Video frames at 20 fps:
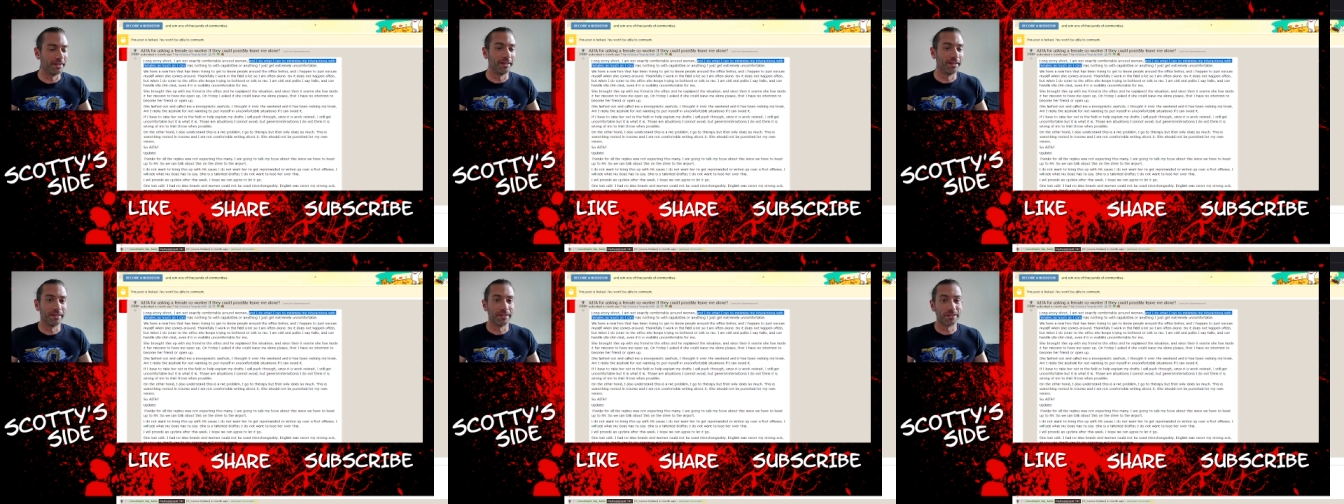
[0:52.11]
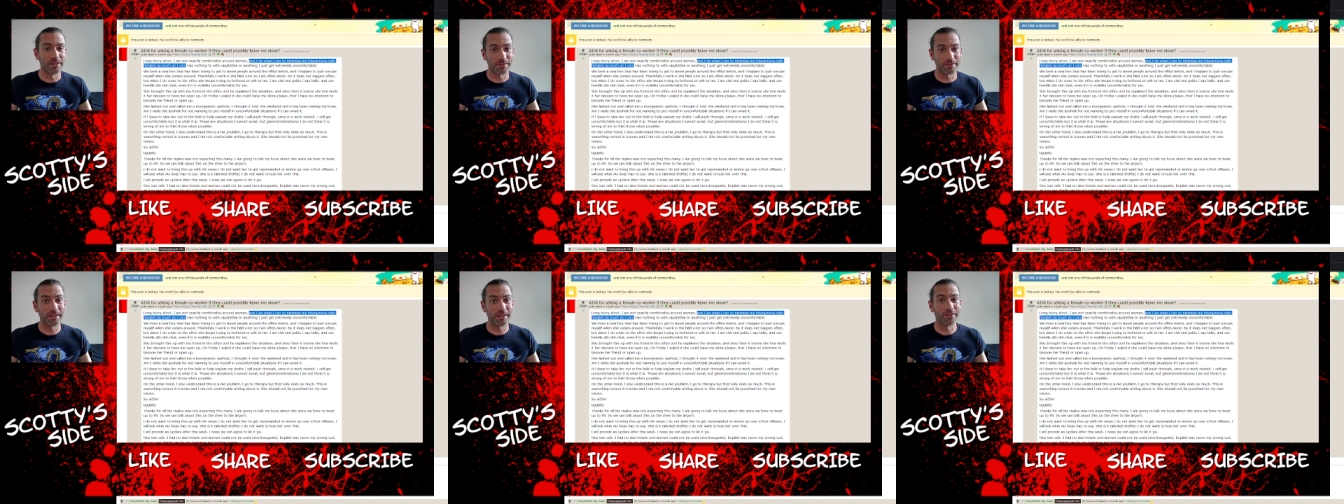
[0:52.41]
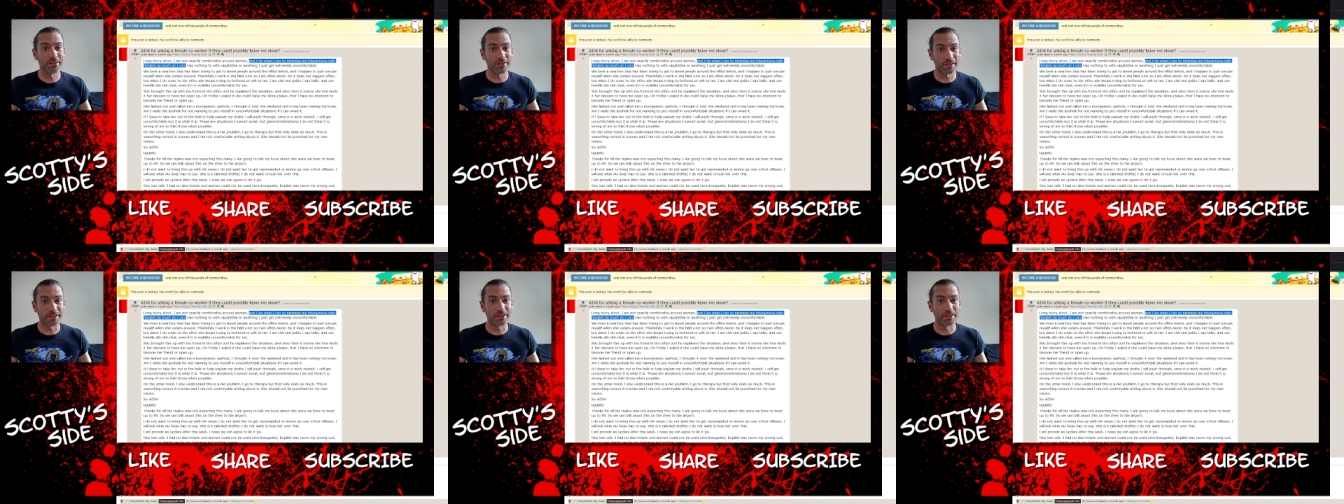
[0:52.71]
Sounds
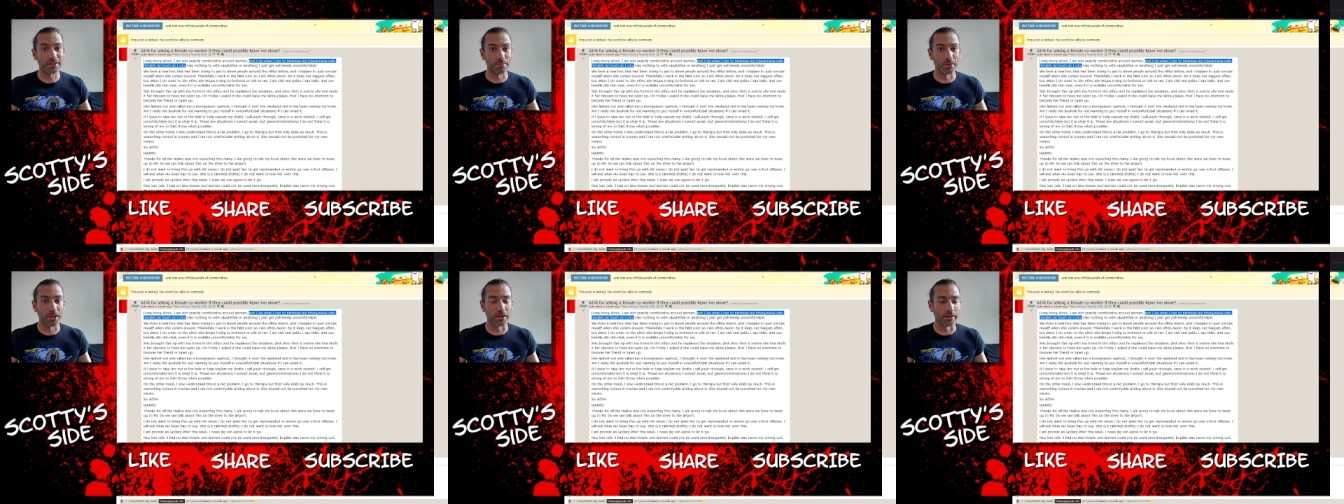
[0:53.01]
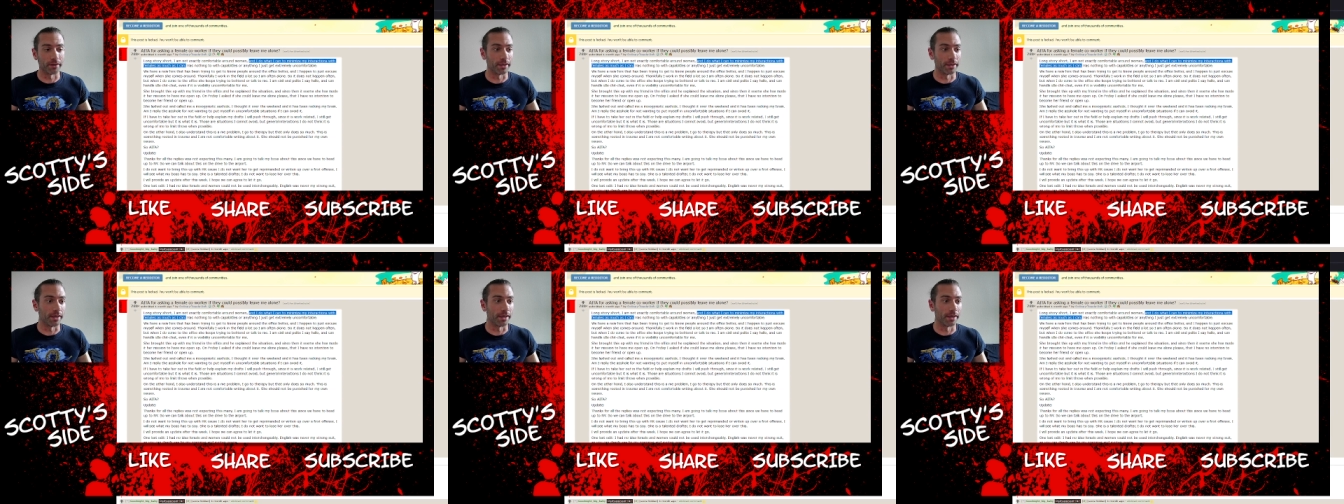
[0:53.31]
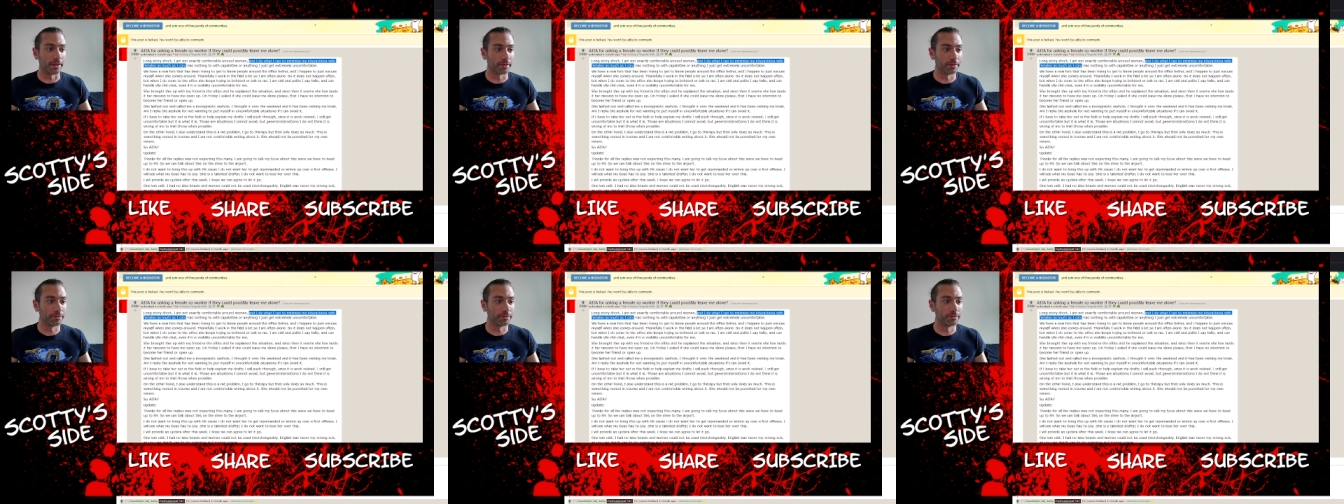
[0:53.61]
like a smart guy
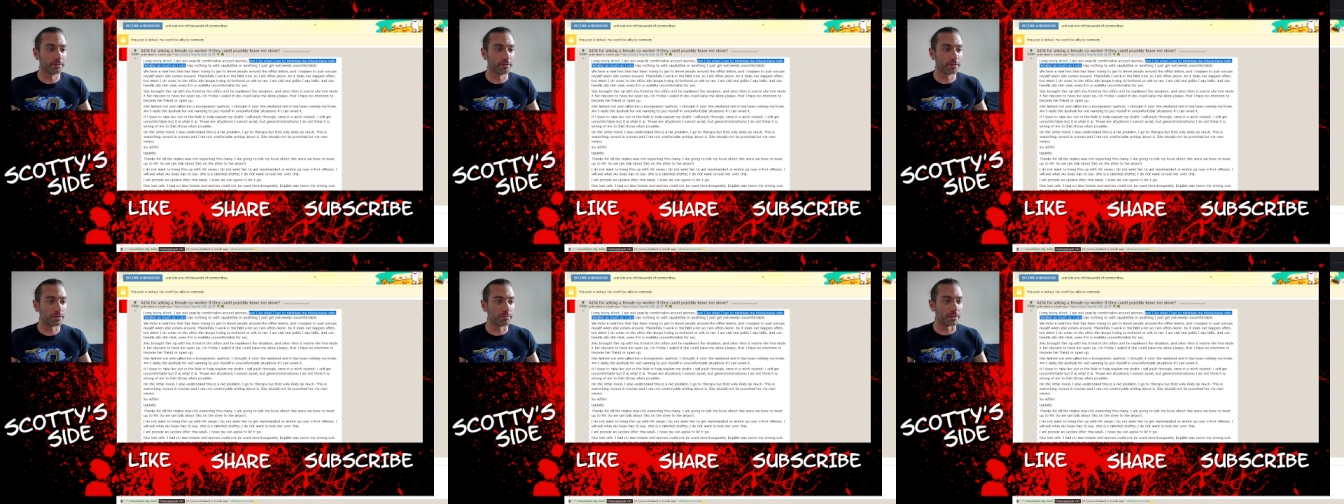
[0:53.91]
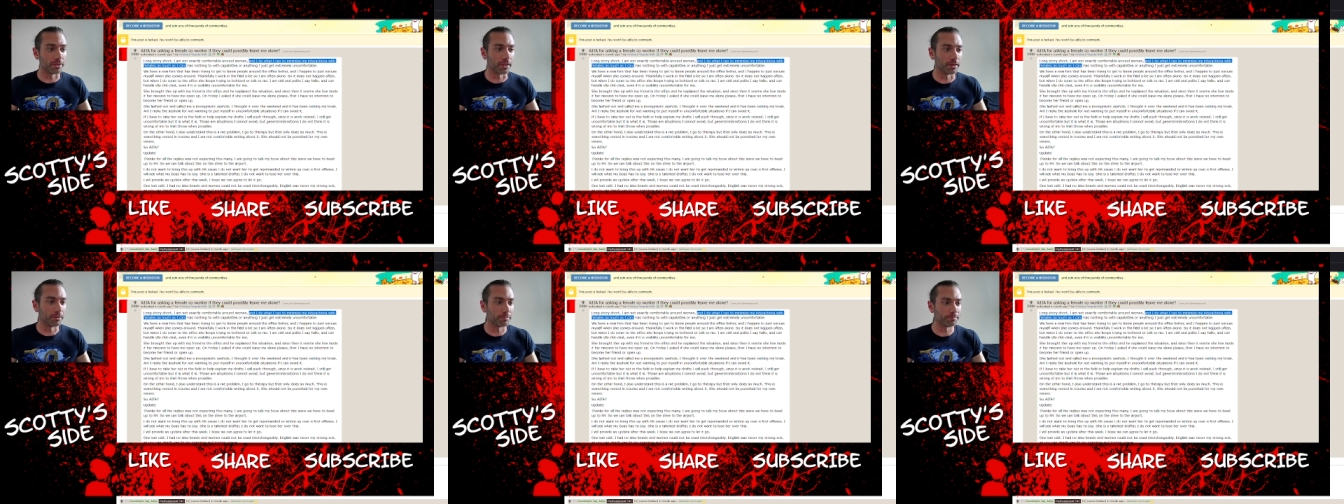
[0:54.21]
to me.